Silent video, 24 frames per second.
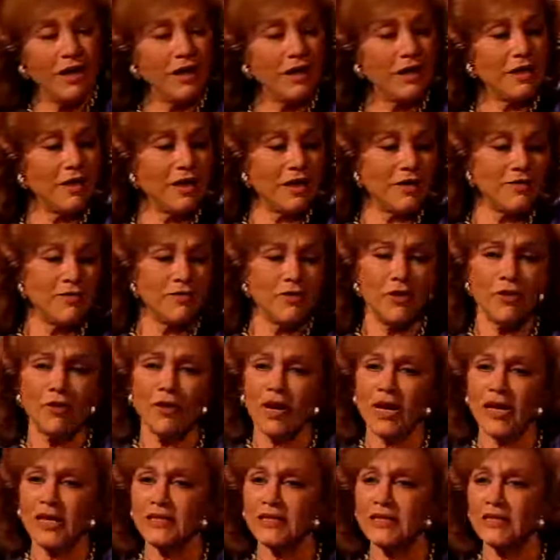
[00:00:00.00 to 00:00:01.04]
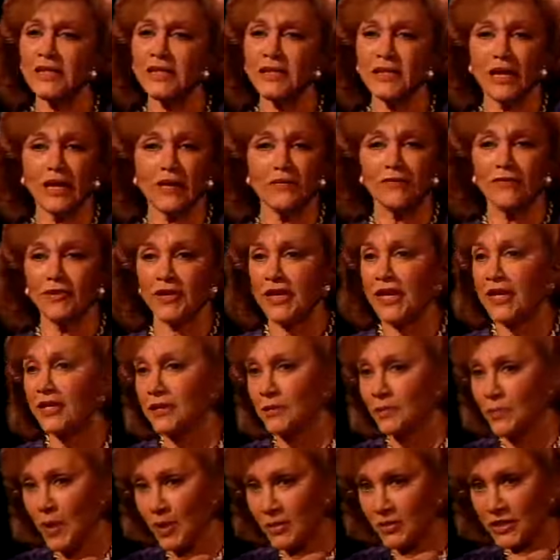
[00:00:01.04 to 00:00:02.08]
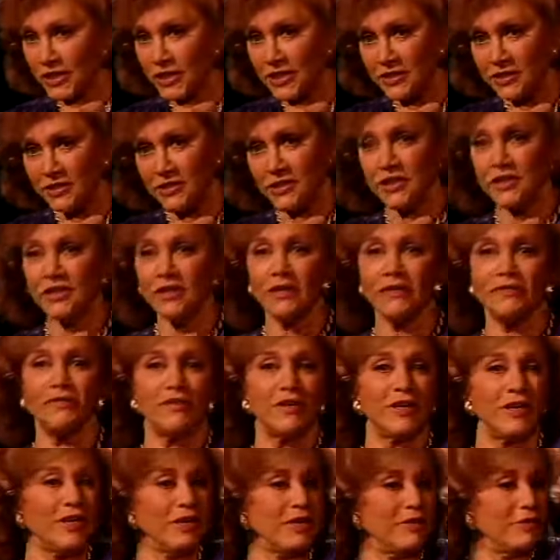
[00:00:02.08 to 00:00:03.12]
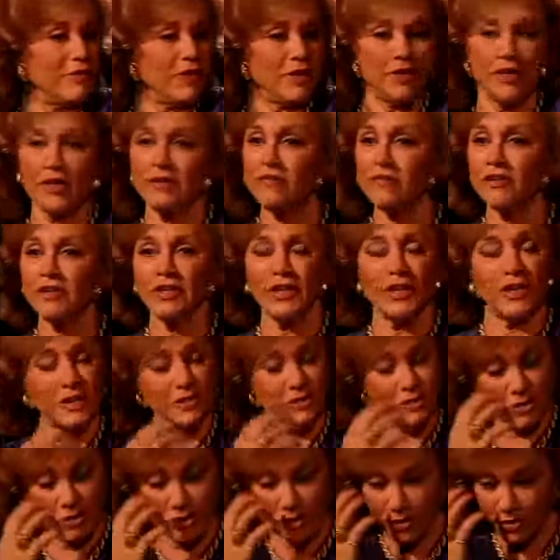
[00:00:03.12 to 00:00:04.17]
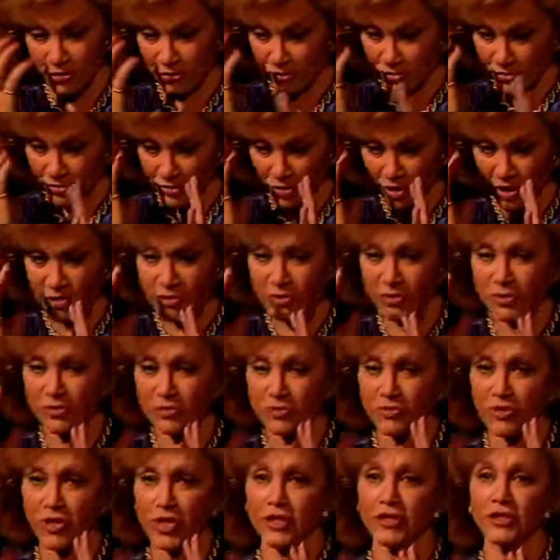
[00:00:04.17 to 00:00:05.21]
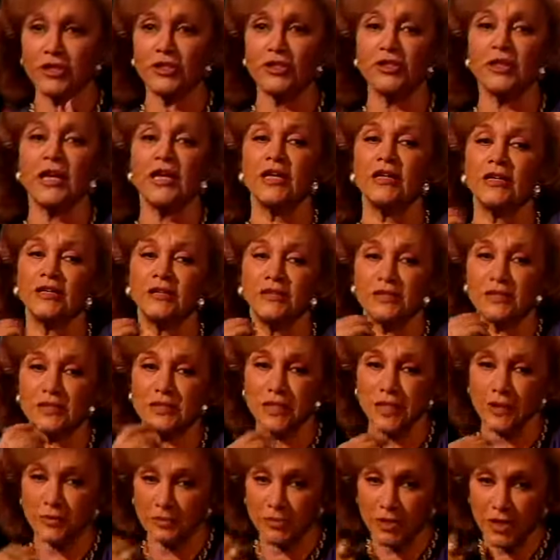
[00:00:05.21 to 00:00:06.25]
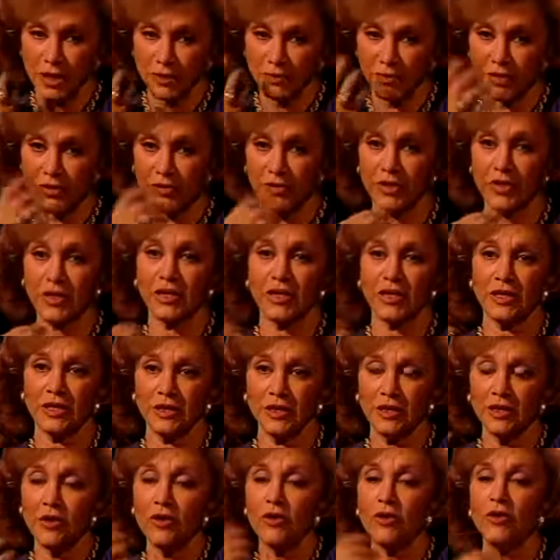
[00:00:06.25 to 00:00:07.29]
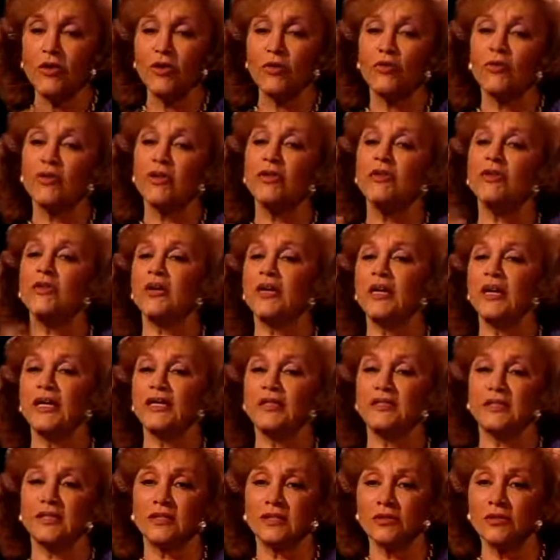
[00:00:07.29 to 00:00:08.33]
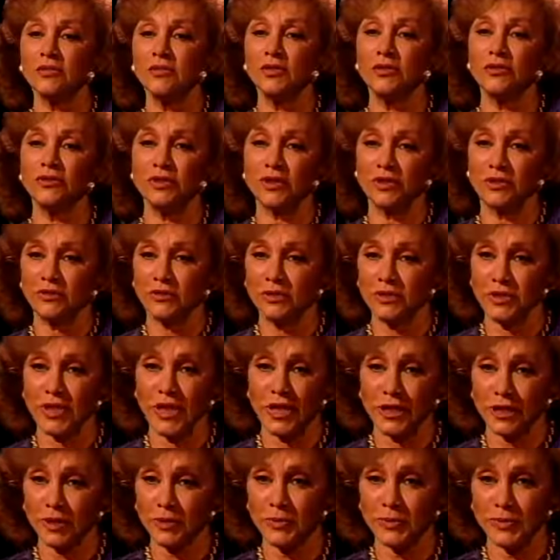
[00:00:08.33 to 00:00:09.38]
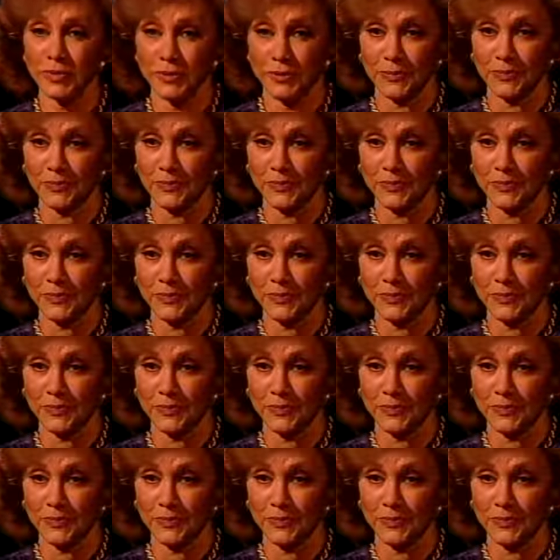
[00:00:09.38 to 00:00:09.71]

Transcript: You have no idea. I forget about eating. I forget about everything. It's just concentration, and at the same time the thinking with the classical music, which helps.